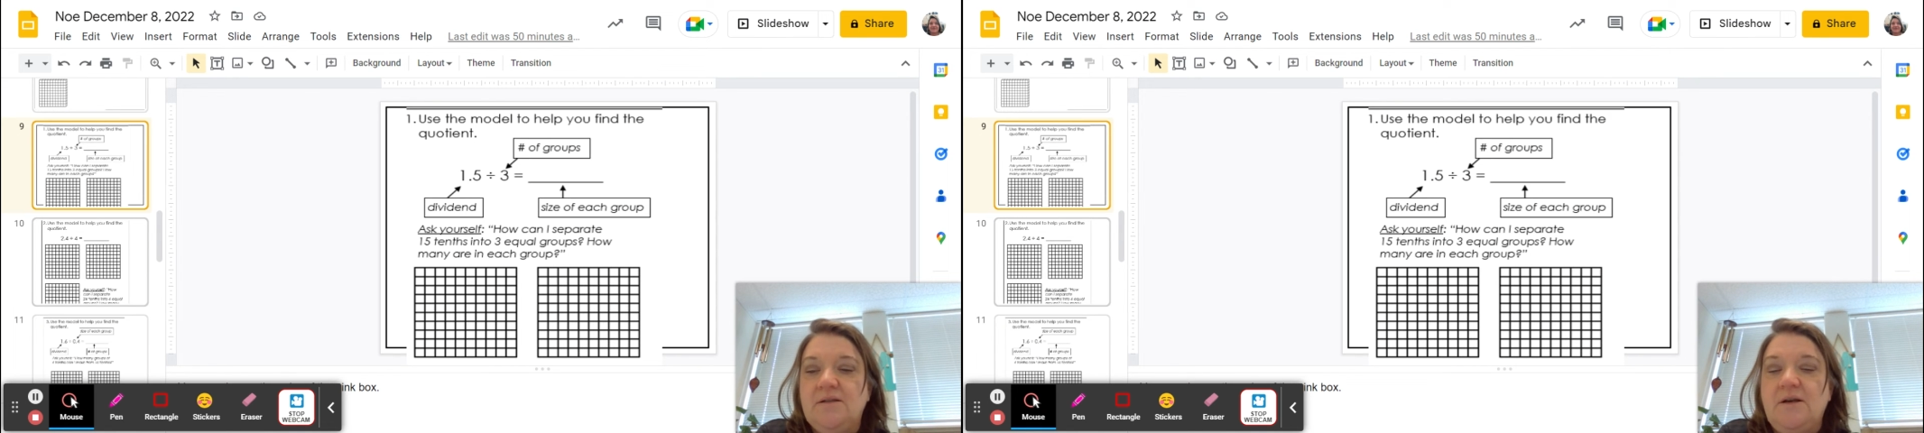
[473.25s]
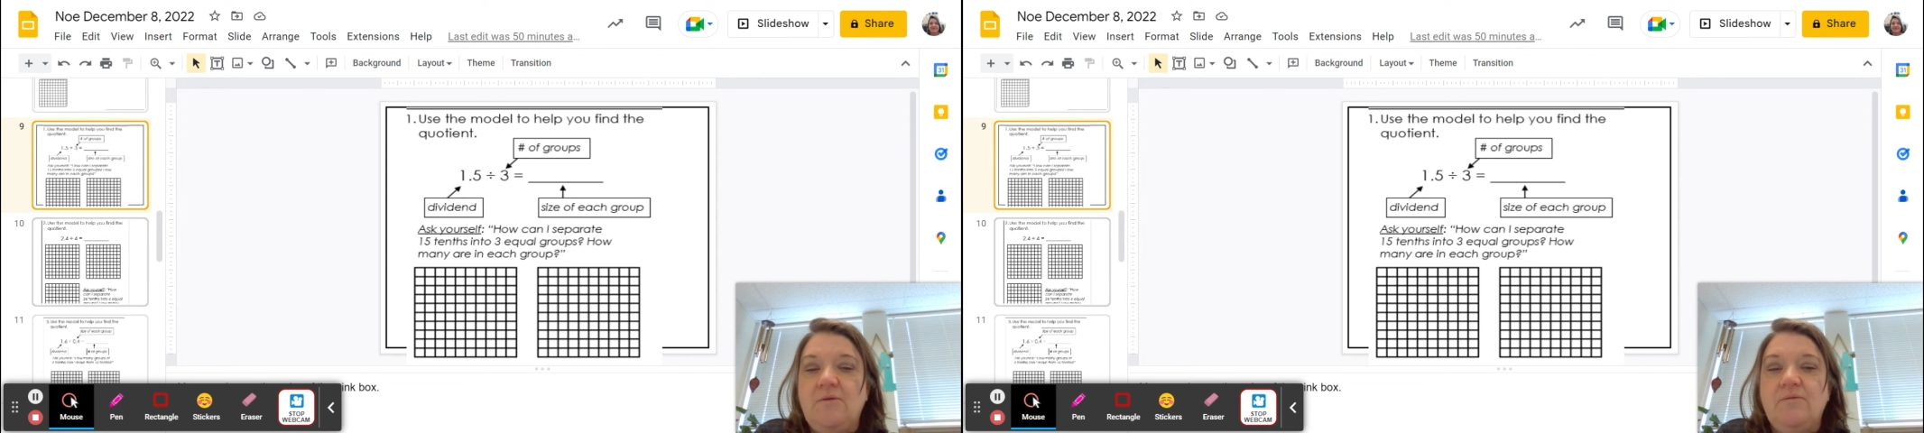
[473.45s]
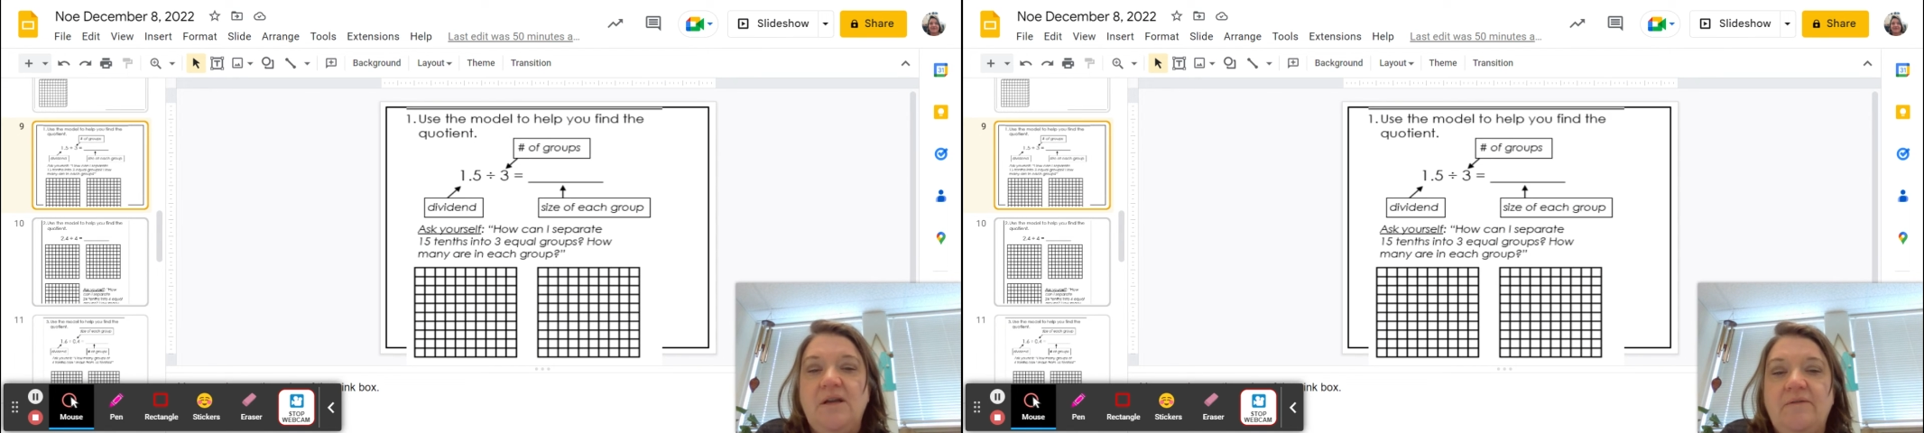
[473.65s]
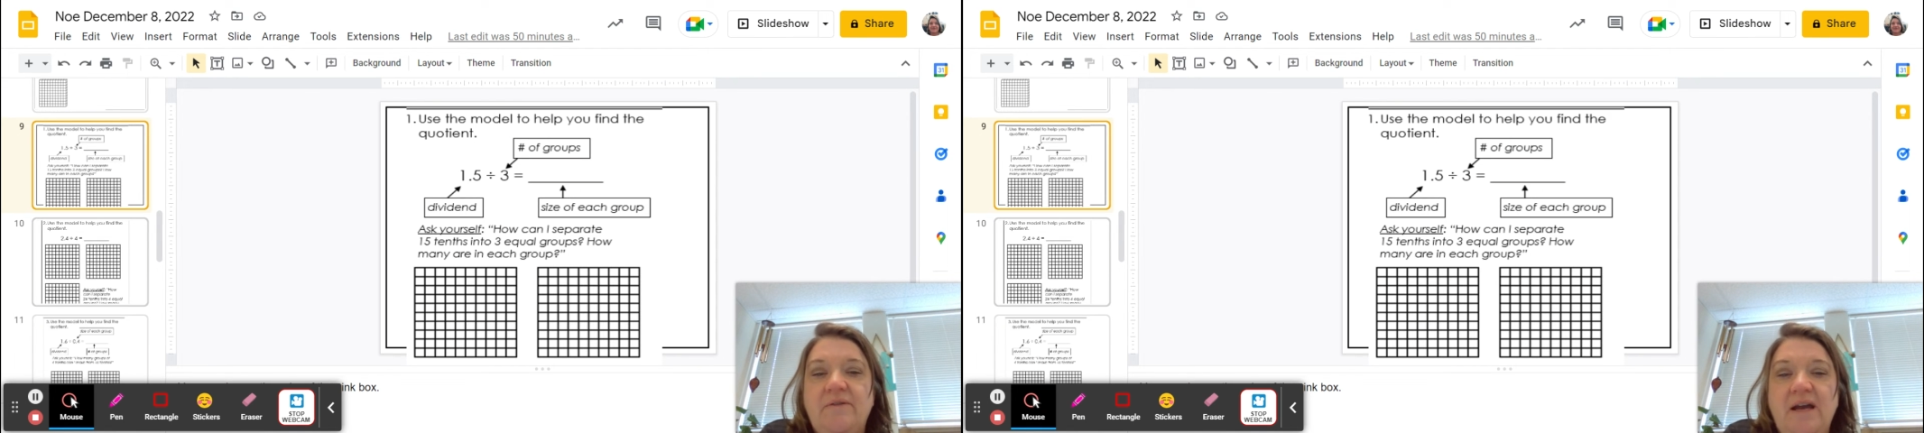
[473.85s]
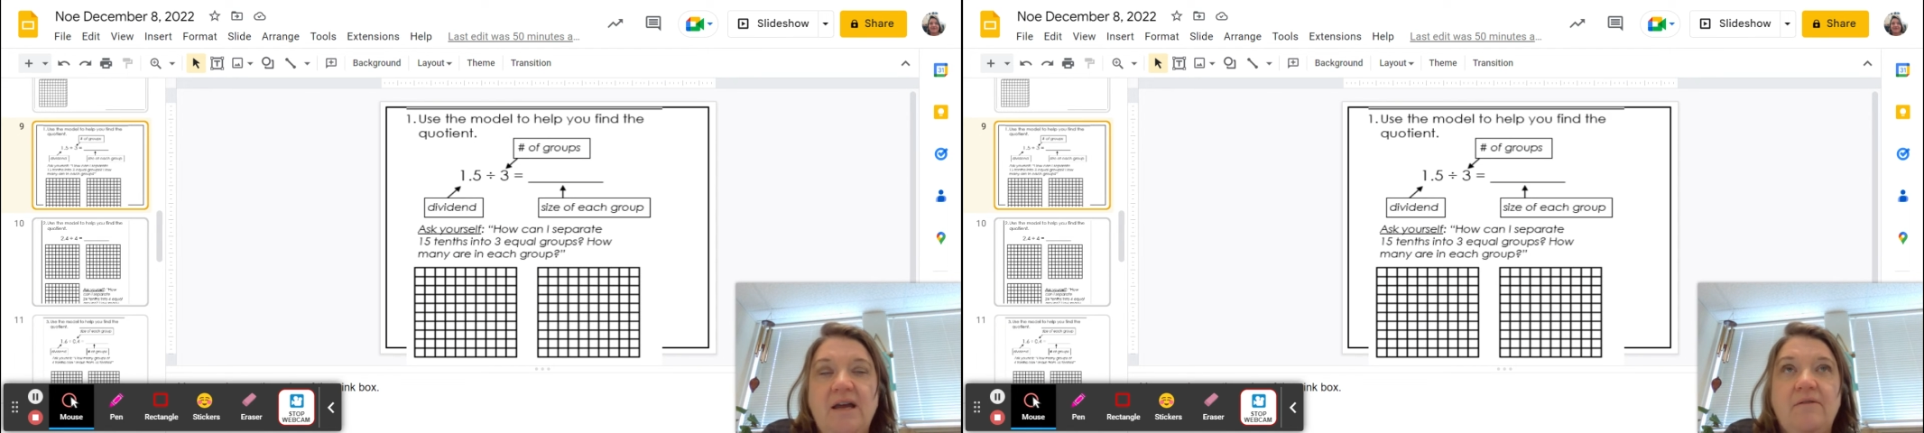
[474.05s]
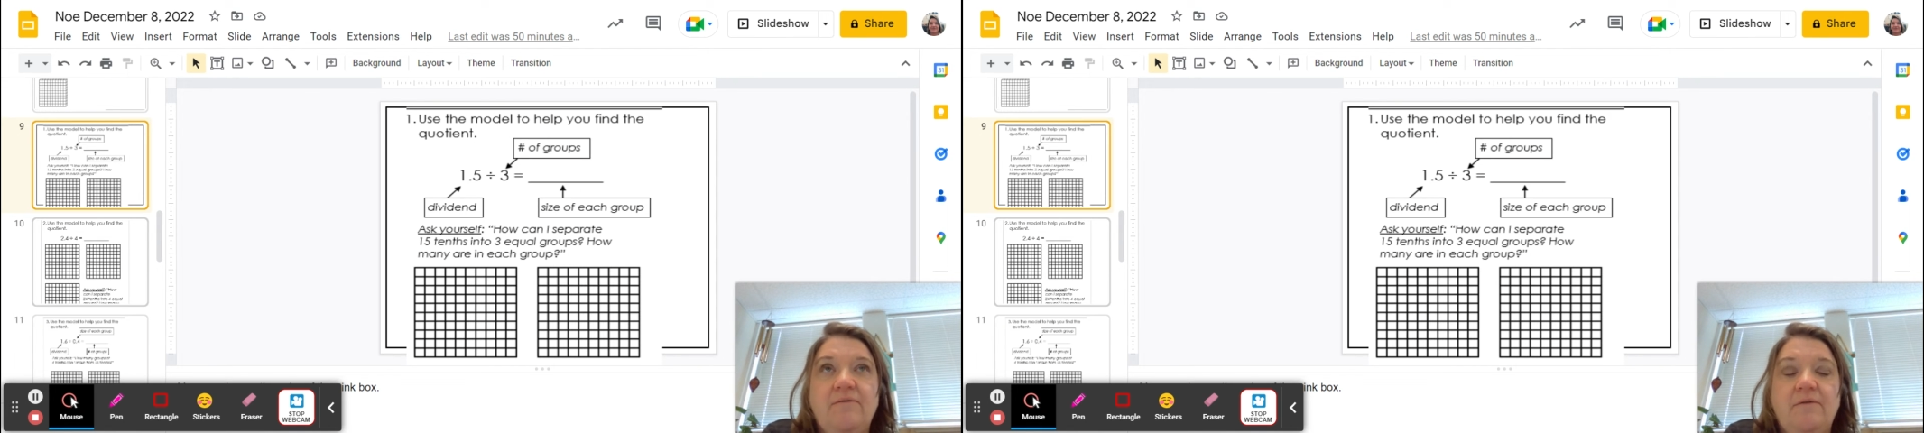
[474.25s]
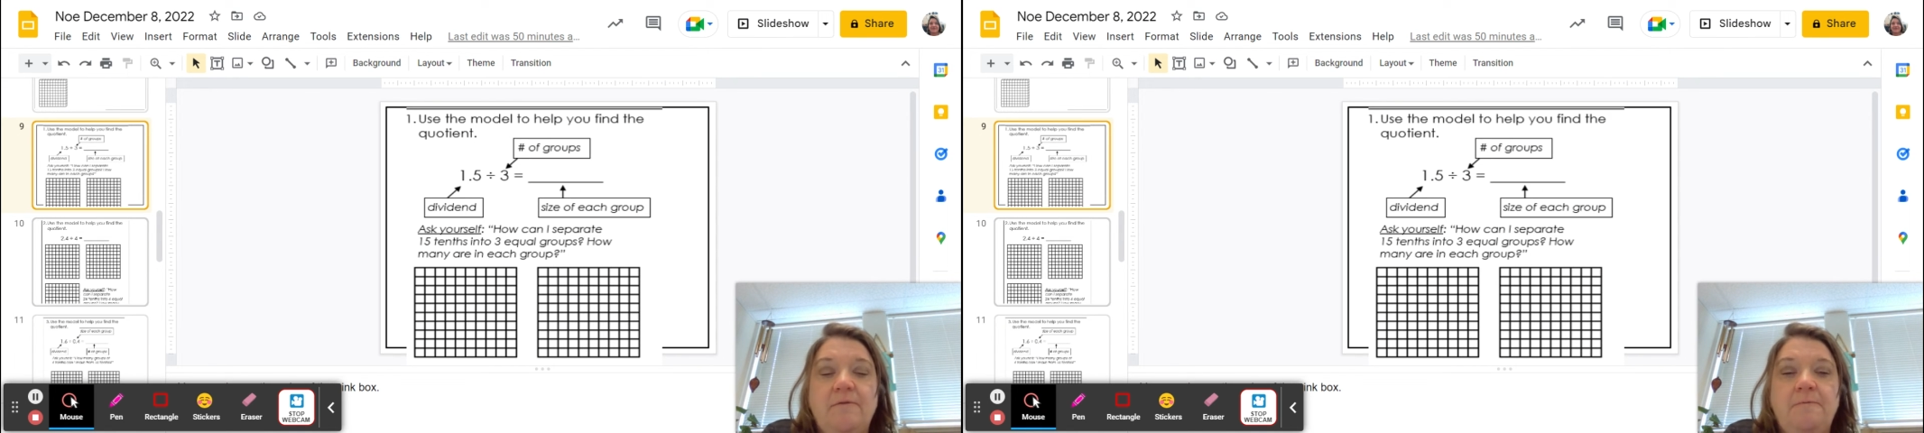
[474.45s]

So if I have